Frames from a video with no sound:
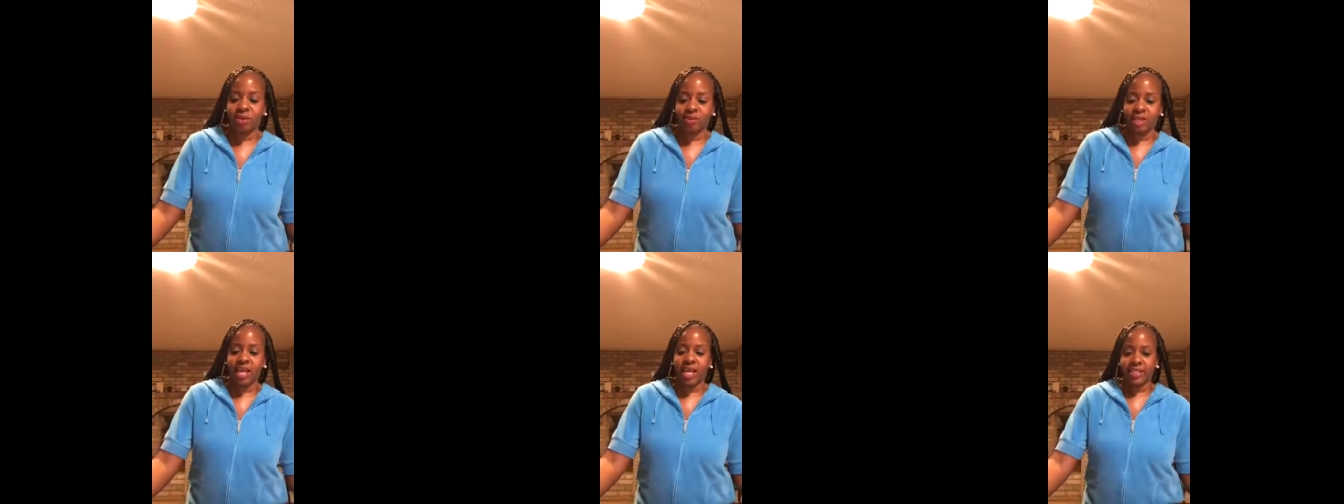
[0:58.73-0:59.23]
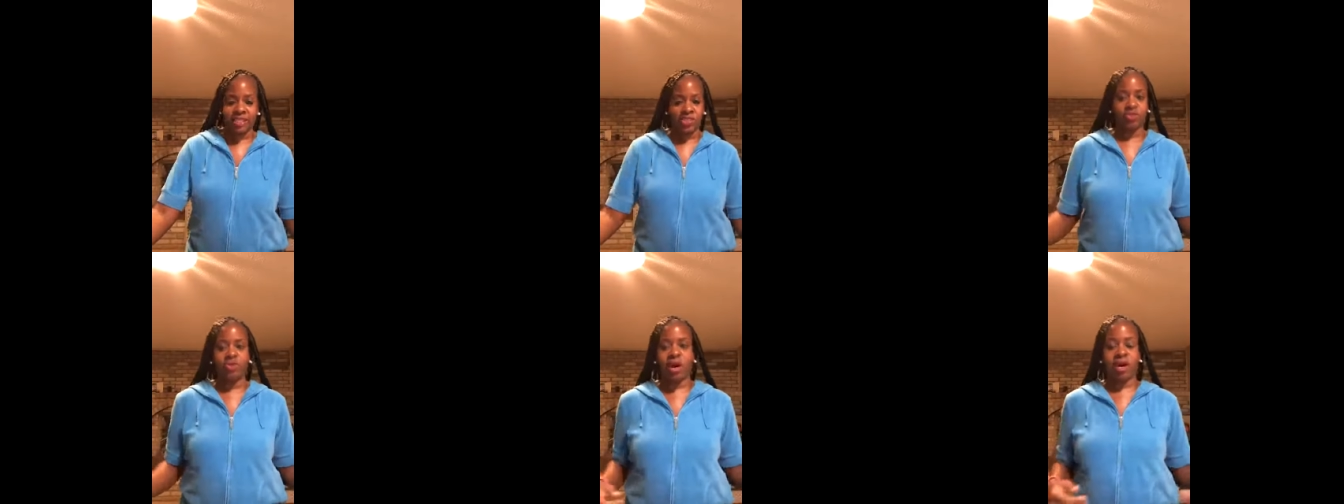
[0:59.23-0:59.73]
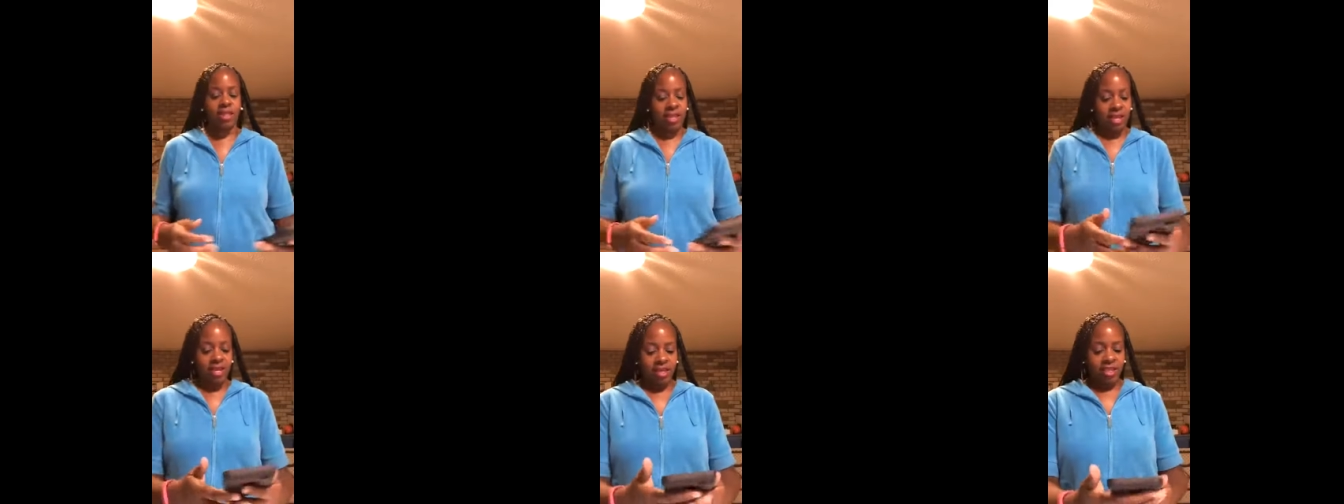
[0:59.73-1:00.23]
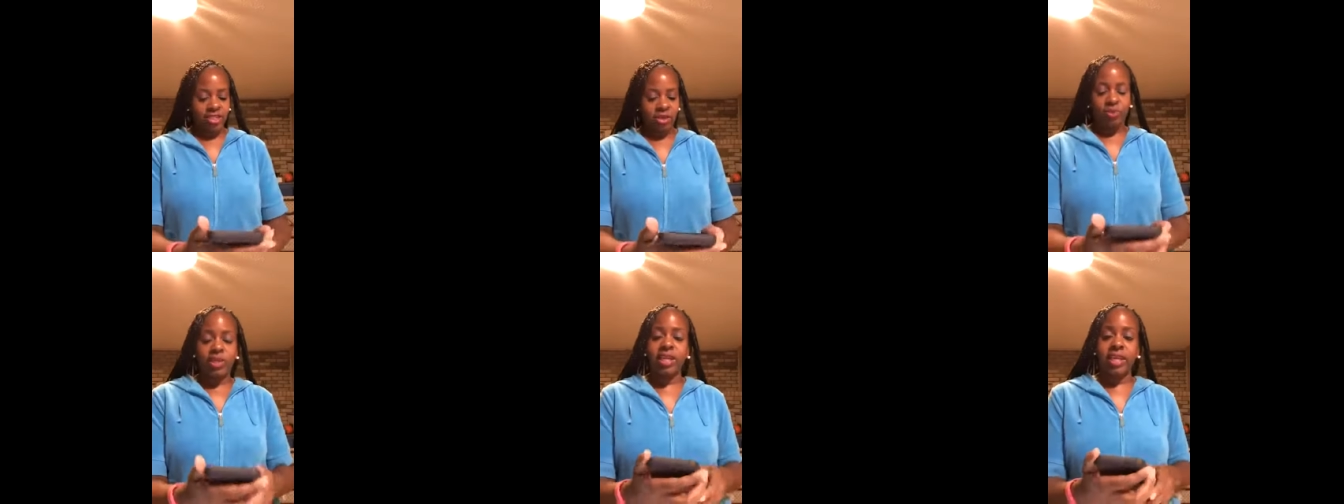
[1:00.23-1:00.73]
I'm glad that you are
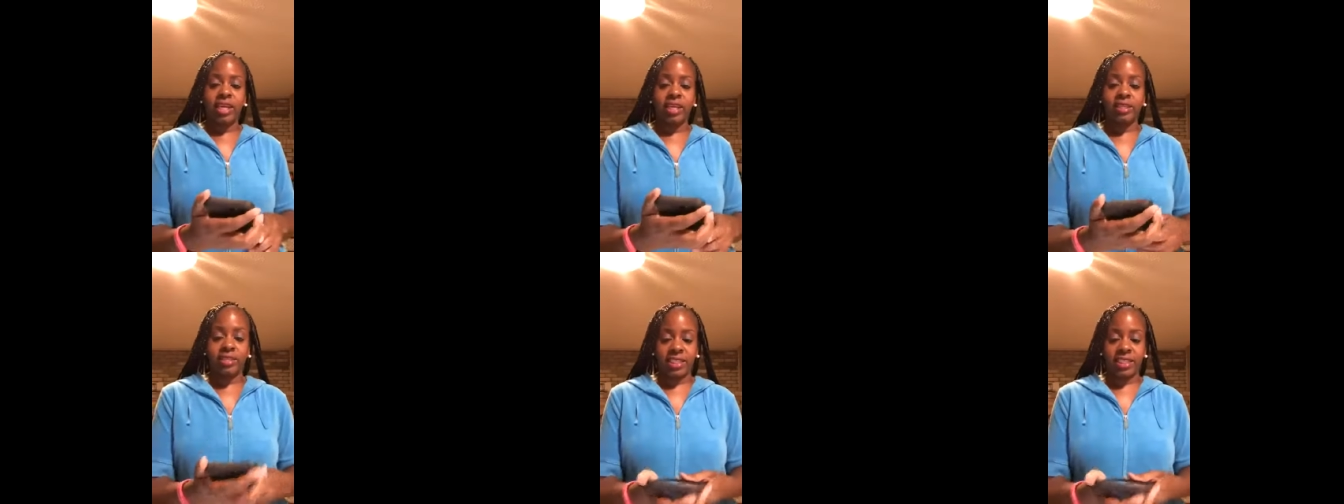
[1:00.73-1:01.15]
tuning in